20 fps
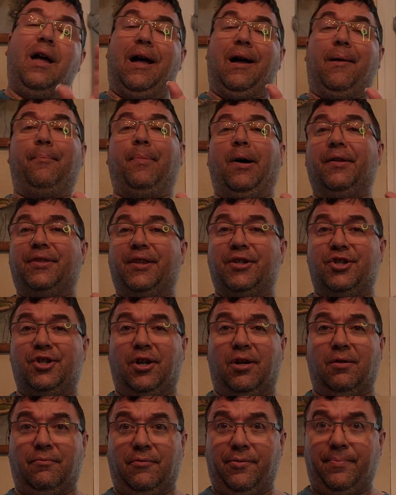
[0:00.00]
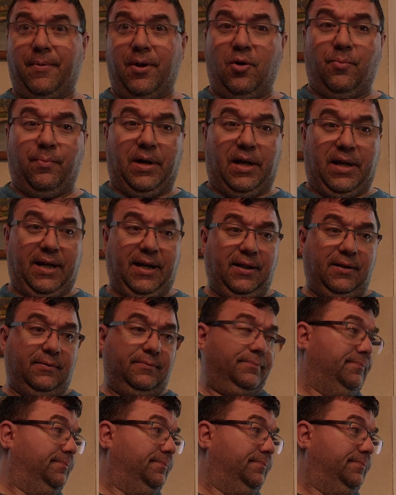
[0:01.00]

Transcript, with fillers: I bought this yarn with my own money.